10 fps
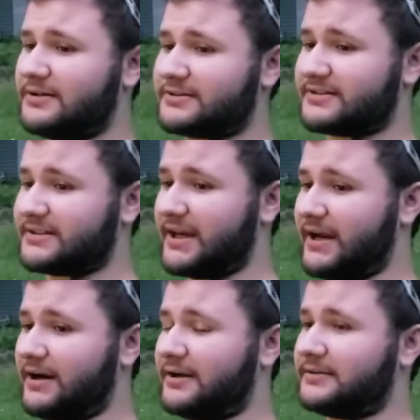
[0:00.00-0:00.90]
since
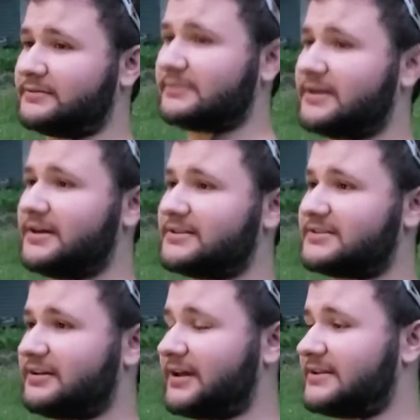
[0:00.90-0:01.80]
Aaron
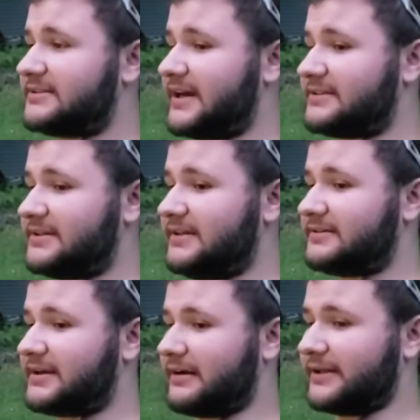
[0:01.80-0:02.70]
still has yet to eat
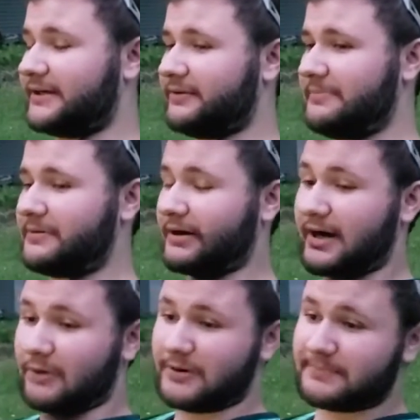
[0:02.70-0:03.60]
the Carolina Reaper.
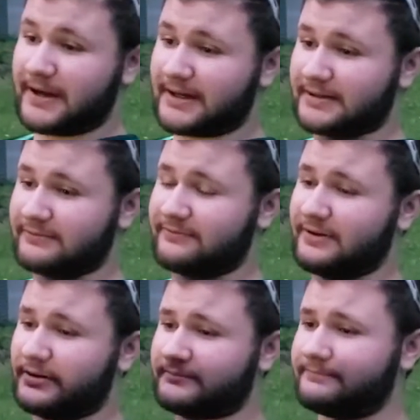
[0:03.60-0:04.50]
I went back in the
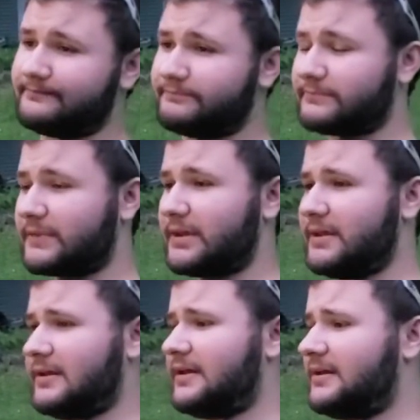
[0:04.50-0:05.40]
film.
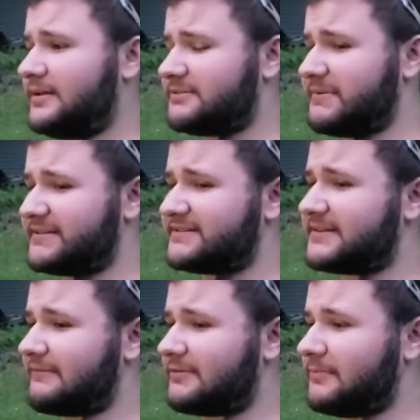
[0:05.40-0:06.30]
It's been
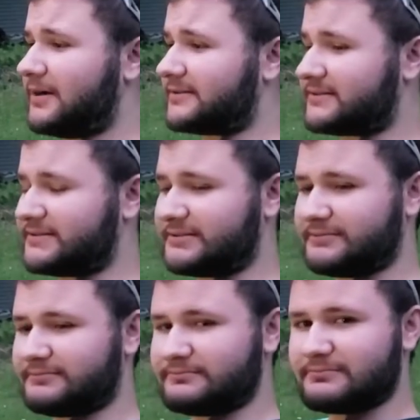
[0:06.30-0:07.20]
seven months.
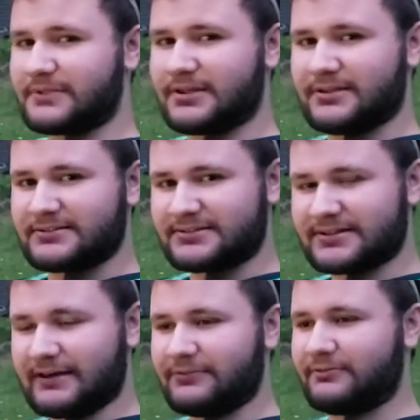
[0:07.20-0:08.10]

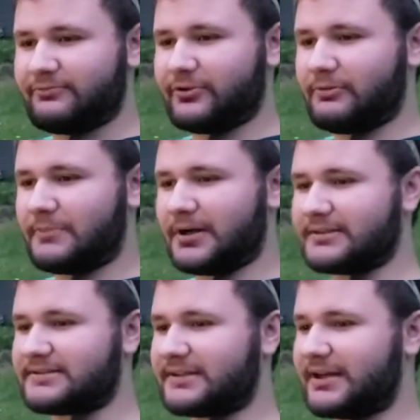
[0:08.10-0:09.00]
Seven full
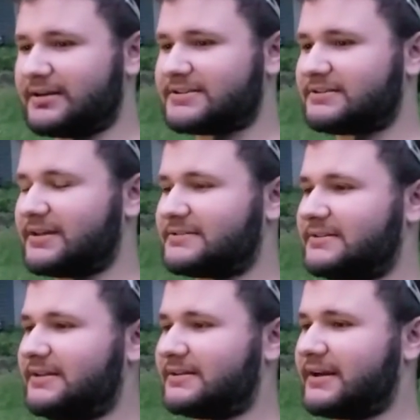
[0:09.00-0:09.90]
months, and Aaron still
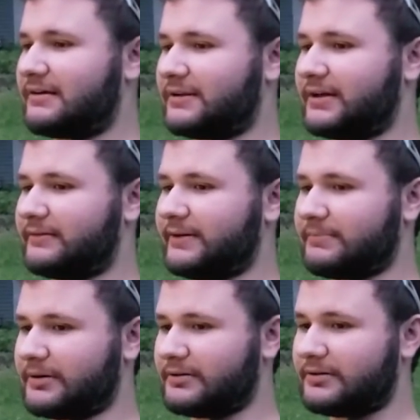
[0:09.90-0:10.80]
hasn't eaten the Carolina
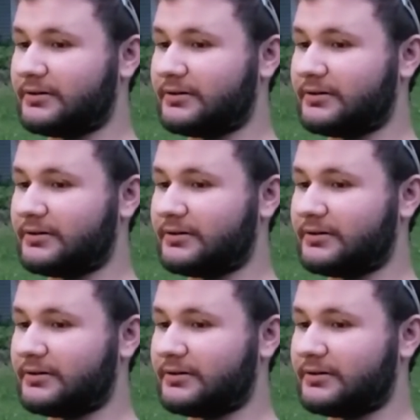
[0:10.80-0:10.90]
Reaper.